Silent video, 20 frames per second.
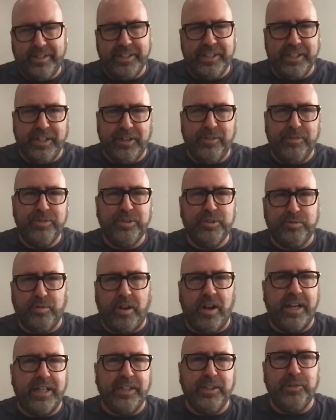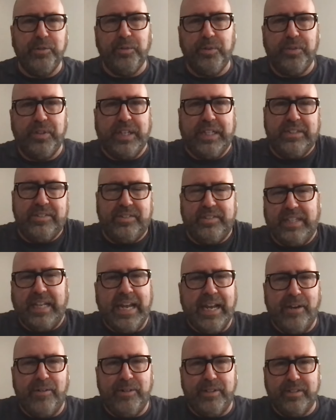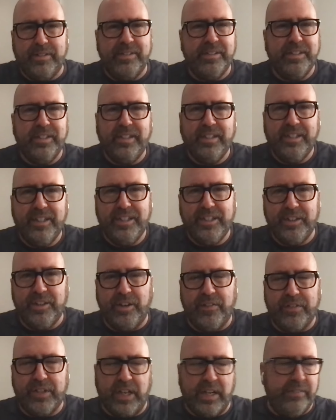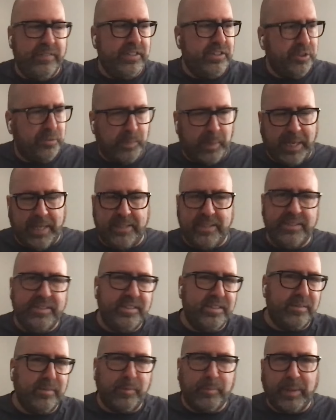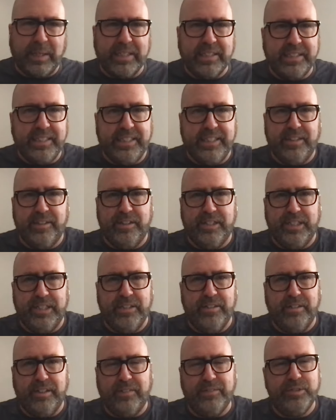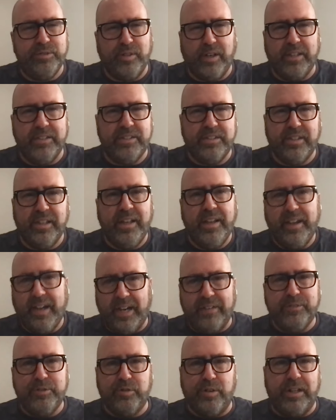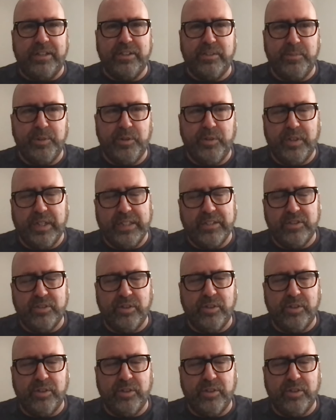you know, trying new things now and you know, I've kind of expanded some of my gear here and I've tried I've tried some new things.